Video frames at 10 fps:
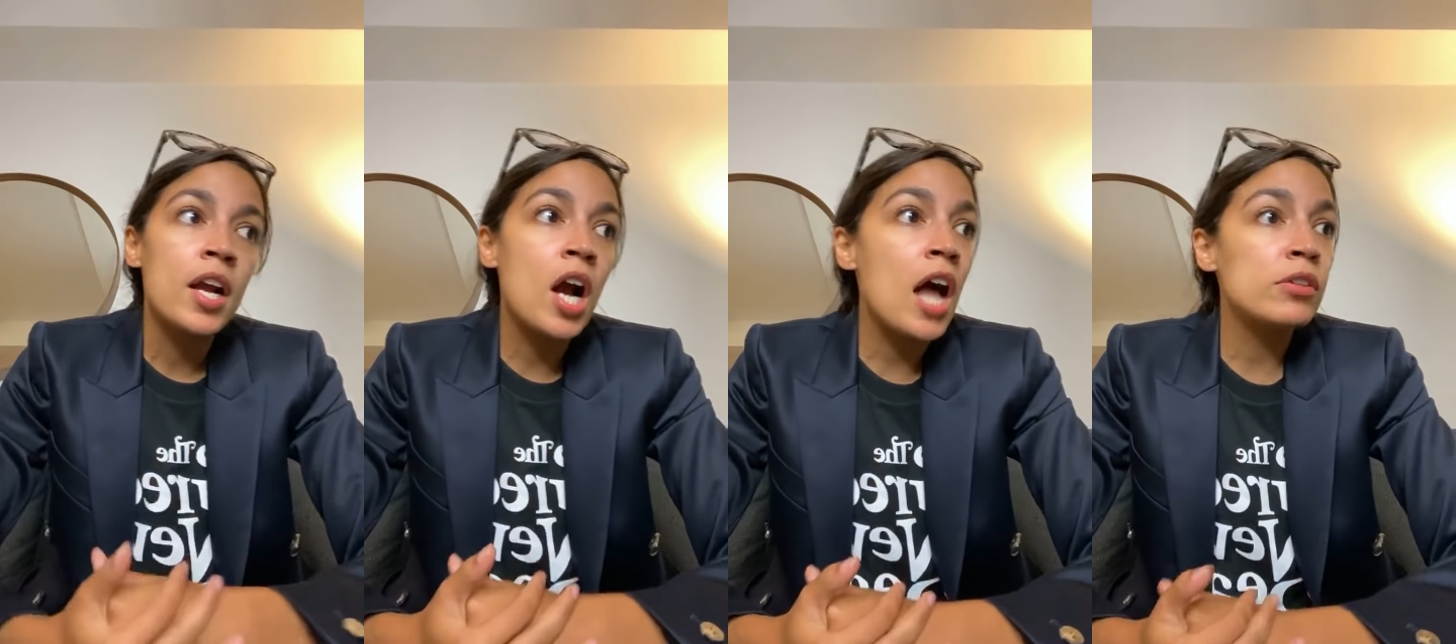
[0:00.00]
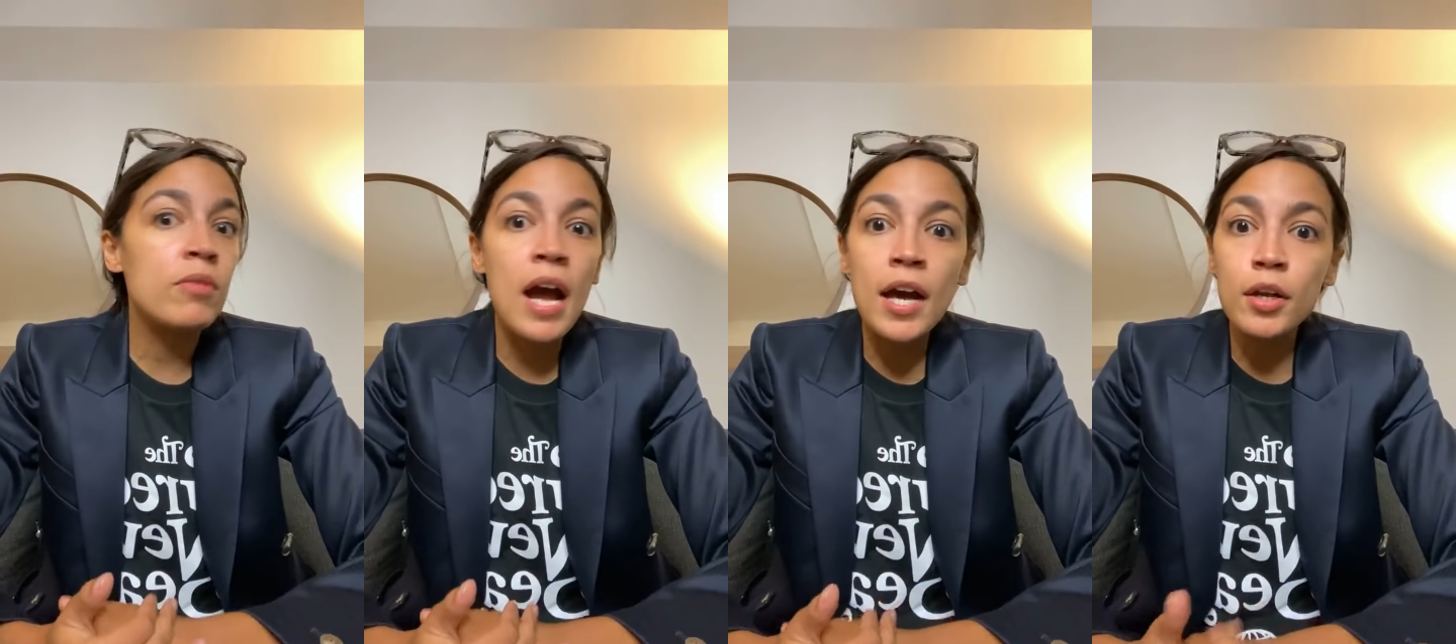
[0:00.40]

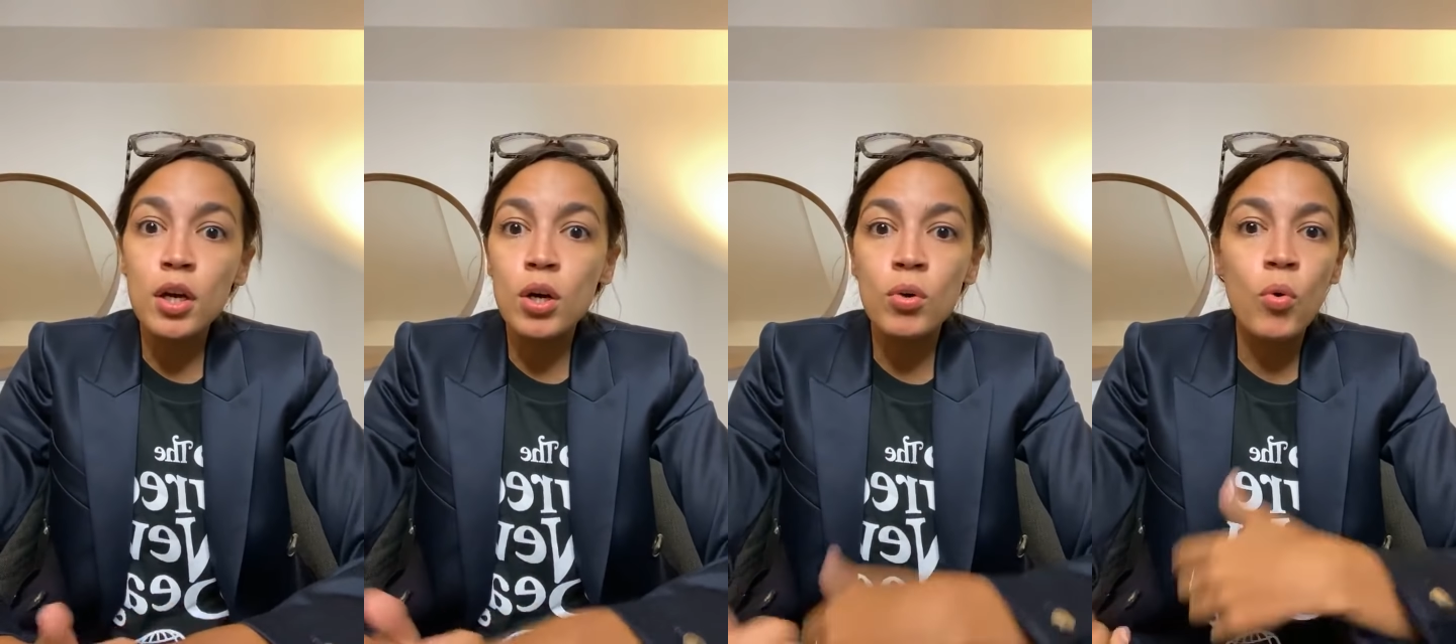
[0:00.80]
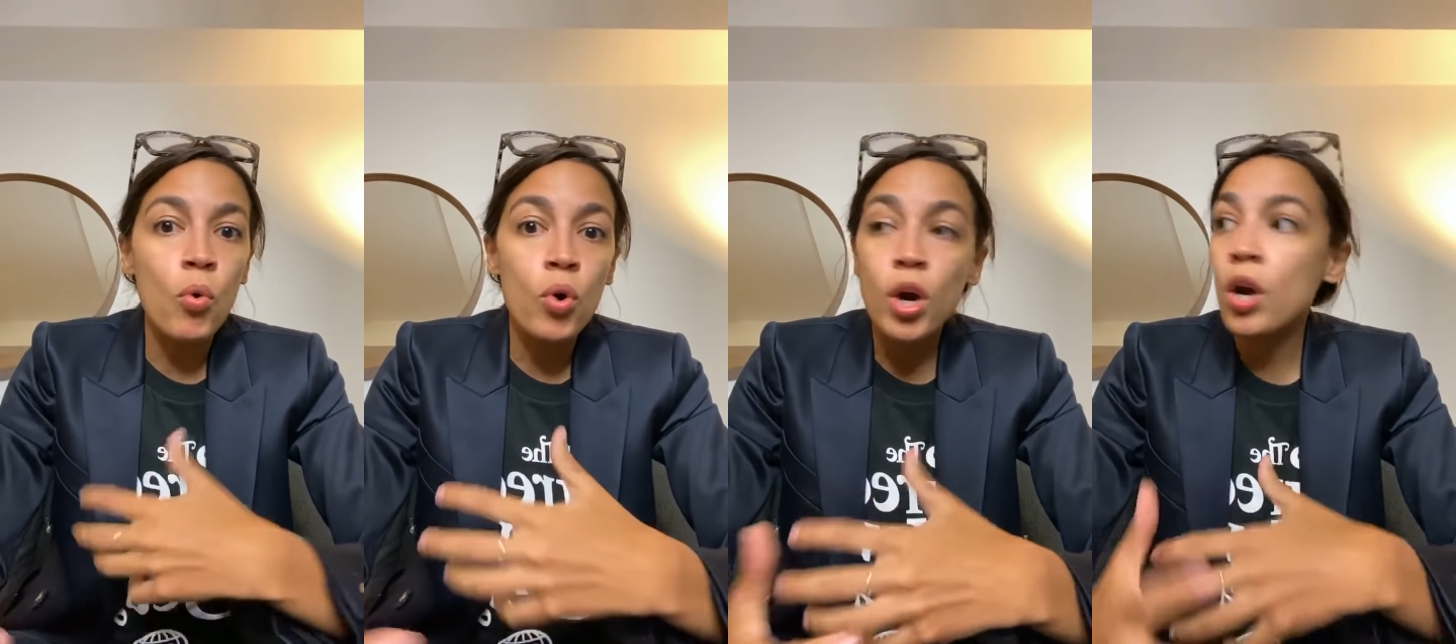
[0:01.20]
Colorado
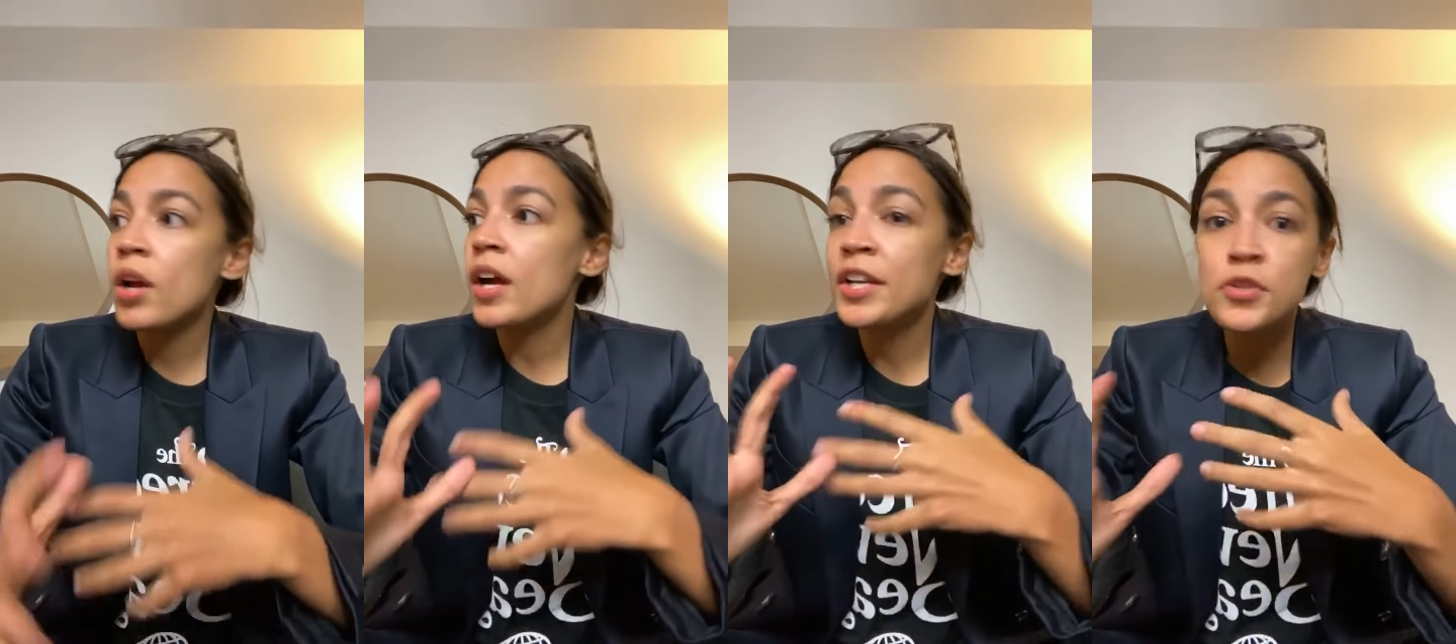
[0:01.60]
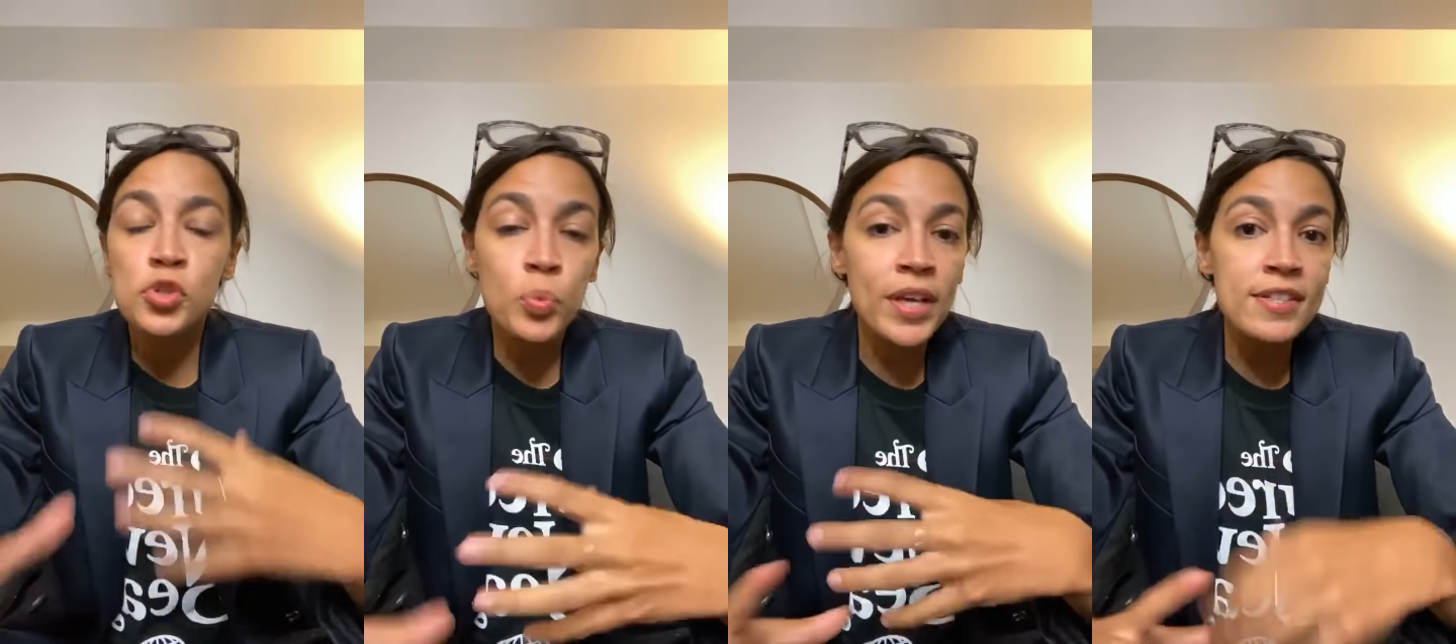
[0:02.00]
or in a
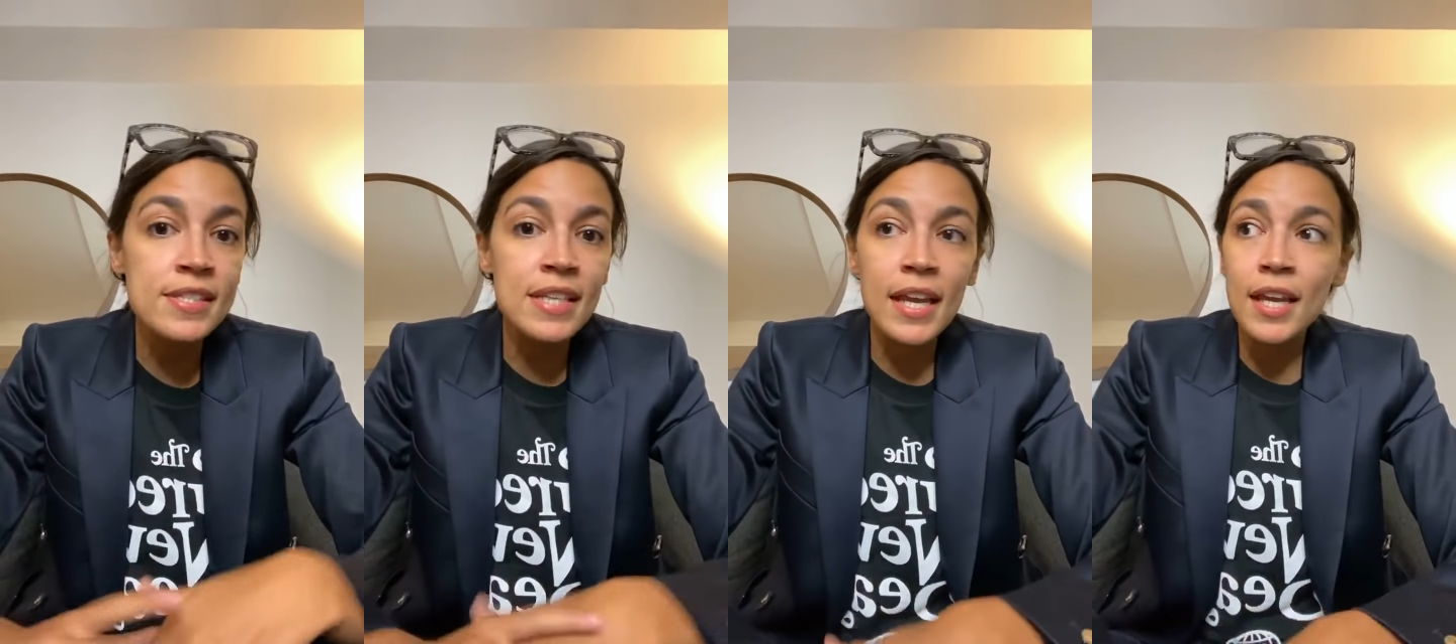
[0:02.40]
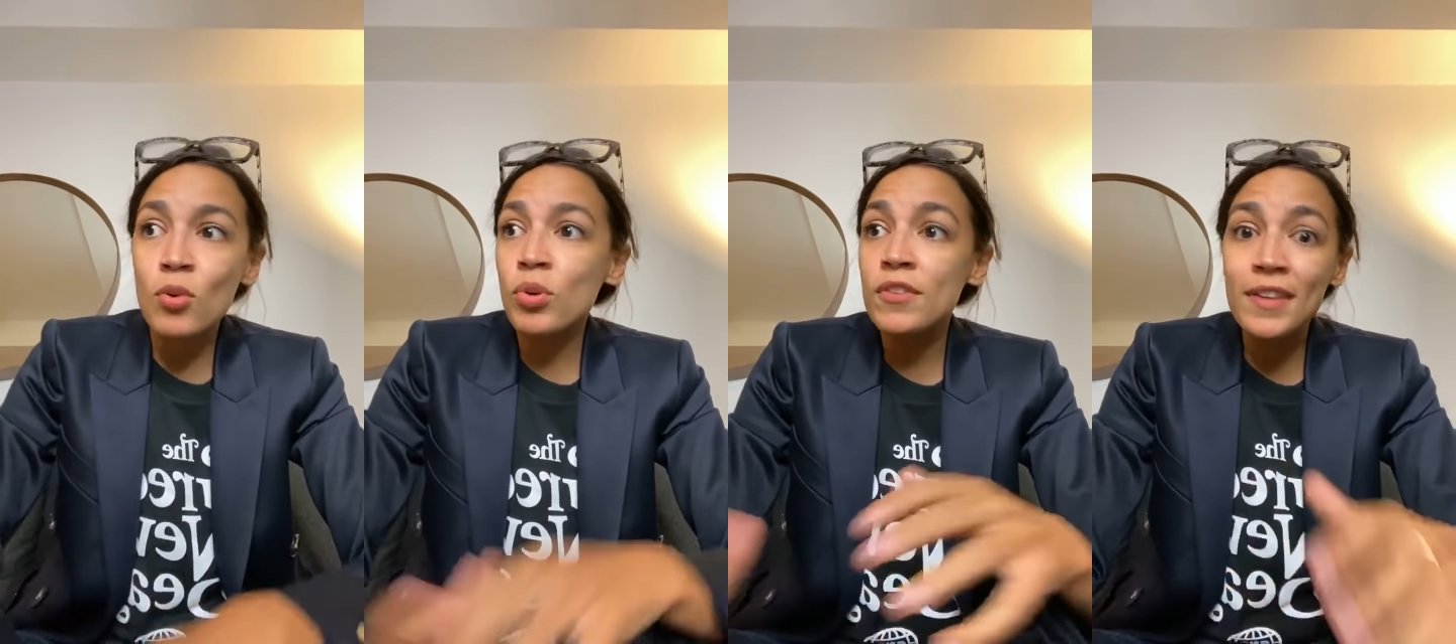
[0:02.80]
swing state
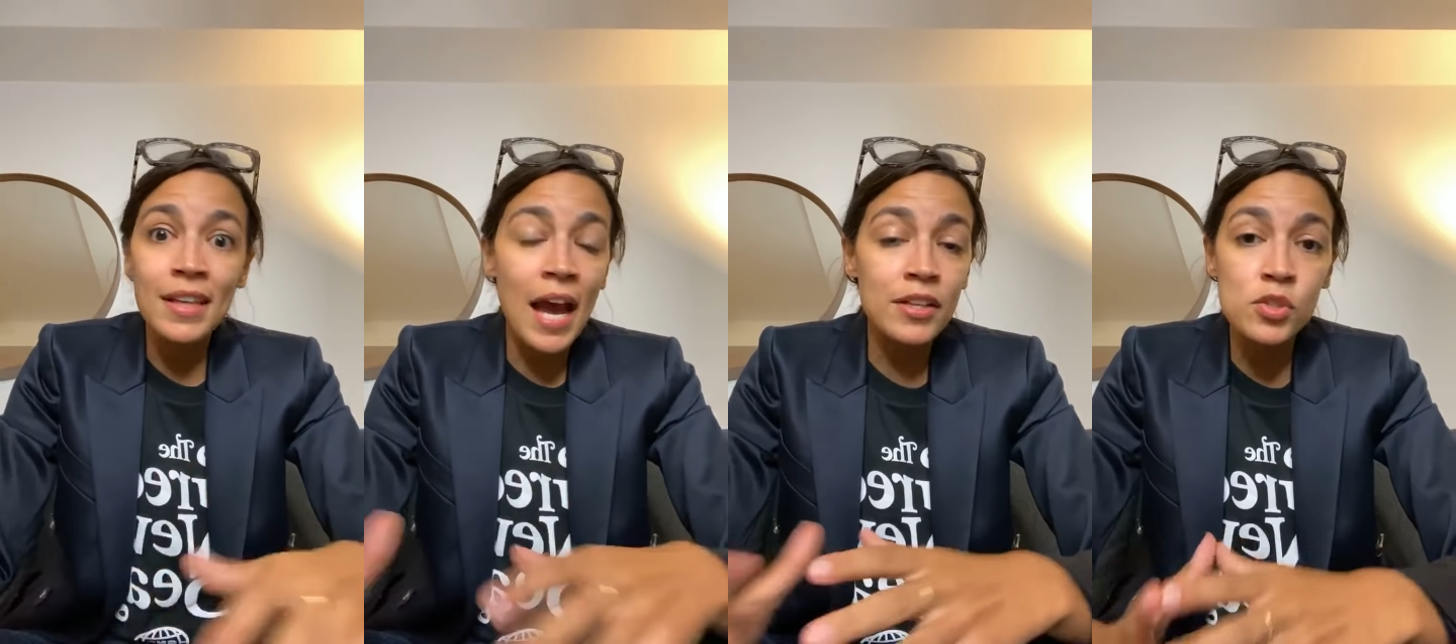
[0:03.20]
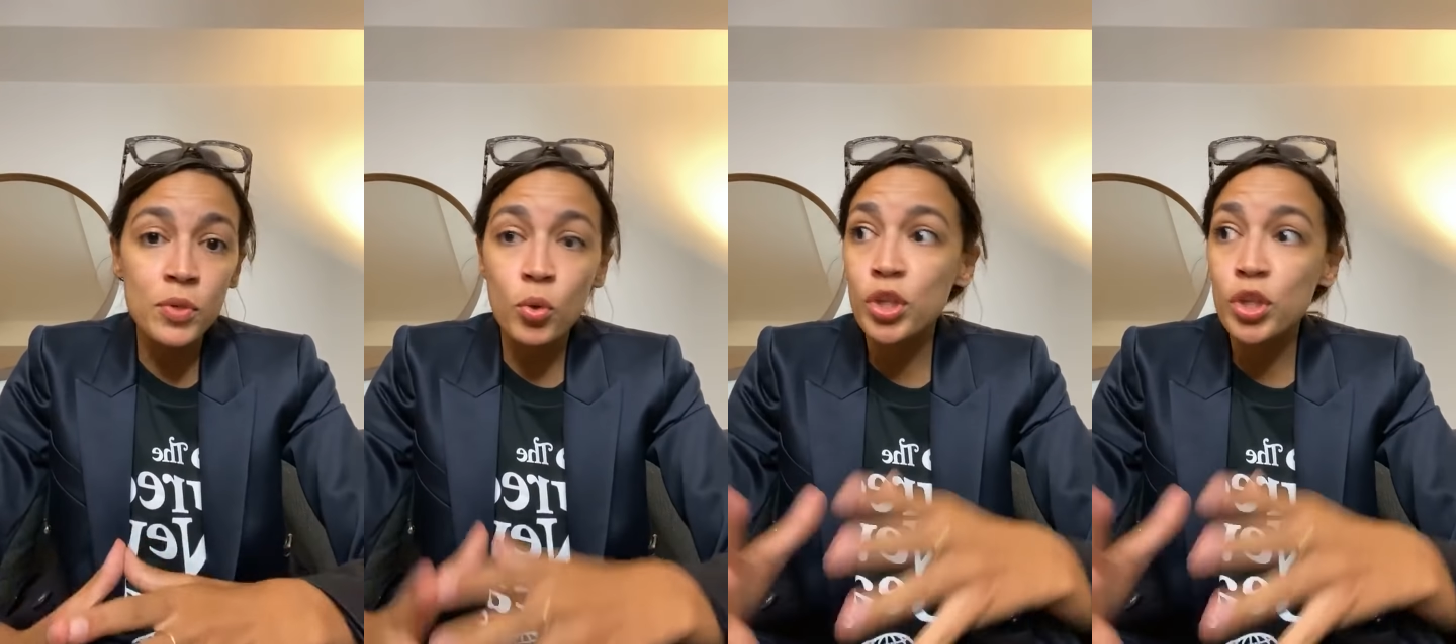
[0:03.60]
or even not a swing,